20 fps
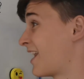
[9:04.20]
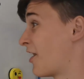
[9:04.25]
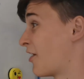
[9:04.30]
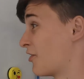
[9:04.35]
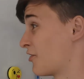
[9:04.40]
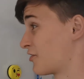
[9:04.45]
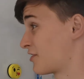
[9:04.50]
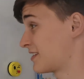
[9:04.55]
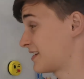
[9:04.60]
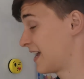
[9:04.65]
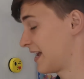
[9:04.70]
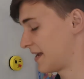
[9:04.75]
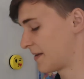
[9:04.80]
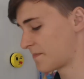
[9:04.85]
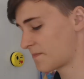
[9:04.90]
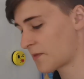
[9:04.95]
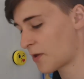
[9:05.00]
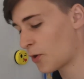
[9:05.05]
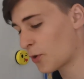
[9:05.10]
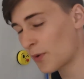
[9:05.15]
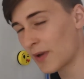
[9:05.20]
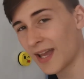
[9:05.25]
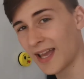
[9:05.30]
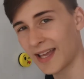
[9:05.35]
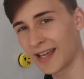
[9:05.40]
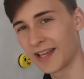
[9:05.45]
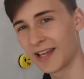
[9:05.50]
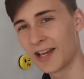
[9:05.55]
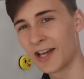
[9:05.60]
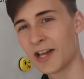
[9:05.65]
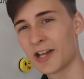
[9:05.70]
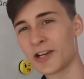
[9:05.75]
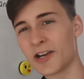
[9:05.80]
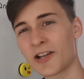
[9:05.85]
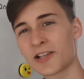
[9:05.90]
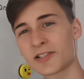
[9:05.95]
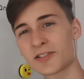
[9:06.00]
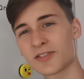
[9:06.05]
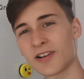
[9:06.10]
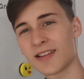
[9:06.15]
another day. Okay,
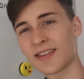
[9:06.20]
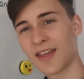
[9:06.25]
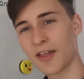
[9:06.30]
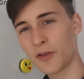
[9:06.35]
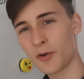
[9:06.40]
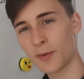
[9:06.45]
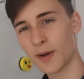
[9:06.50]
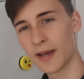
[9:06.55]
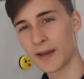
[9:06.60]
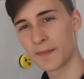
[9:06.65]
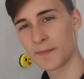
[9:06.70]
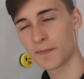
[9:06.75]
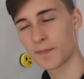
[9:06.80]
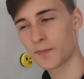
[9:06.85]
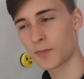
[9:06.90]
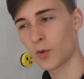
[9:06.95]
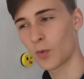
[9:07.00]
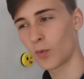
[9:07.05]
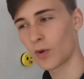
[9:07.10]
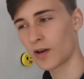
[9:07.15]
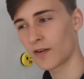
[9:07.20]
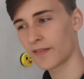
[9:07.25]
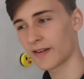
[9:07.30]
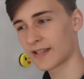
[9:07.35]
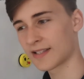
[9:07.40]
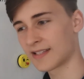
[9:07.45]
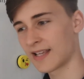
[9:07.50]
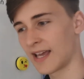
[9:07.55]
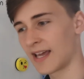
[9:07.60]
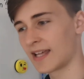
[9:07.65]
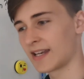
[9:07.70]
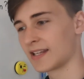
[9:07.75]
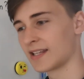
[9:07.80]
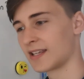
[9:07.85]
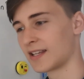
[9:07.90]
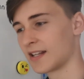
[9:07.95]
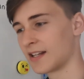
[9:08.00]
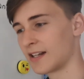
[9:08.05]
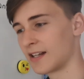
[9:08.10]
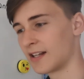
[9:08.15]
let's try the other way. What if I said
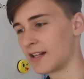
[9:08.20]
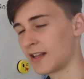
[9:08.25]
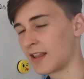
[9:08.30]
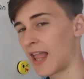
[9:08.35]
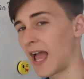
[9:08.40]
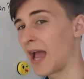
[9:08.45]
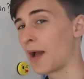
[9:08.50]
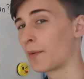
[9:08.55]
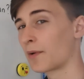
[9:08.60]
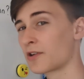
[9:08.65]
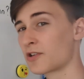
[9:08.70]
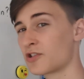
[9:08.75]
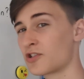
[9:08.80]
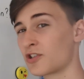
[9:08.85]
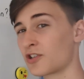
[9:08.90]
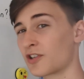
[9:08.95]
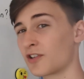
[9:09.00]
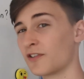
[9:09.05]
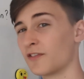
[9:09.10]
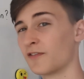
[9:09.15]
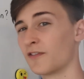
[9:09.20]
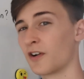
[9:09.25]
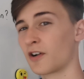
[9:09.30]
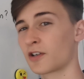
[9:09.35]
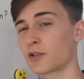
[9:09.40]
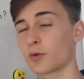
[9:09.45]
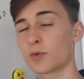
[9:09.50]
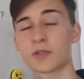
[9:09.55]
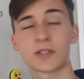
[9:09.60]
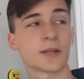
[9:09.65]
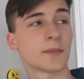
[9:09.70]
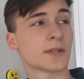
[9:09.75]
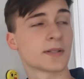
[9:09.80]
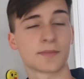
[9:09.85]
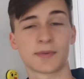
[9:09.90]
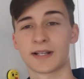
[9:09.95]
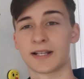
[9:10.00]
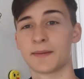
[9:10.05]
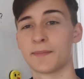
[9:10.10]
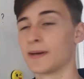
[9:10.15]
I wanted you to convert, oh, someone's
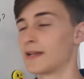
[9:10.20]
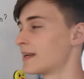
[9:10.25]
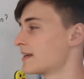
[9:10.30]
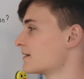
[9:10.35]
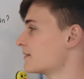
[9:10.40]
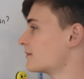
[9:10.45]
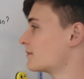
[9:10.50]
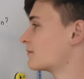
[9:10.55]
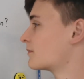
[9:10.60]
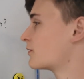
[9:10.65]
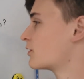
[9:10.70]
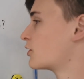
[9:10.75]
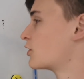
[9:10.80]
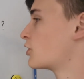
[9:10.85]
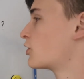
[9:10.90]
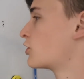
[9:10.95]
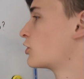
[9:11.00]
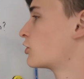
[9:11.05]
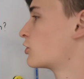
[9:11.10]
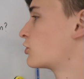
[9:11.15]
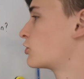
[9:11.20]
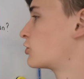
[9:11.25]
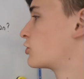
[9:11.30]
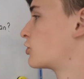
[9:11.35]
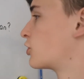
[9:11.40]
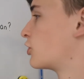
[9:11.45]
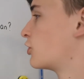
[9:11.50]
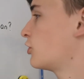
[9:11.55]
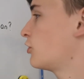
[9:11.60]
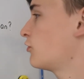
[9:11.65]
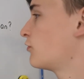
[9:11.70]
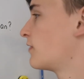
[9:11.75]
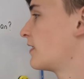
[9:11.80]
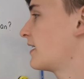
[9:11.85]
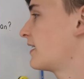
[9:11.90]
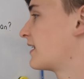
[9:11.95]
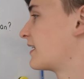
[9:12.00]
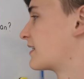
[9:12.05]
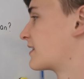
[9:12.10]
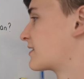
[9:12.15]
bringing a pen in, 2
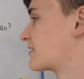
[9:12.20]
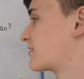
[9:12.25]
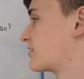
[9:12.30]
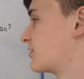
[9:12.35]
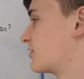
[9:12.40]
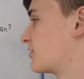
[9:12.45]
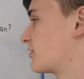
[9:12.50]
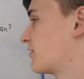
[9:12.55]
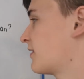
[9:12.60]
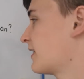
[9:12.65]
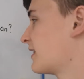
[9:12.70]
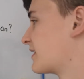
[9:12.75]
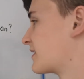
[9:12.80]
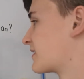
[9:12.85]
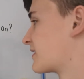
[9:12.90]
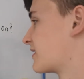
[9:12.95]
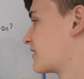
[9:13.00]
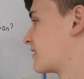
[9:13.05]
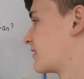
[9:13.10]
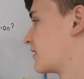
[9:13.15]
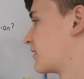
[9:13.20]
radians to degrees.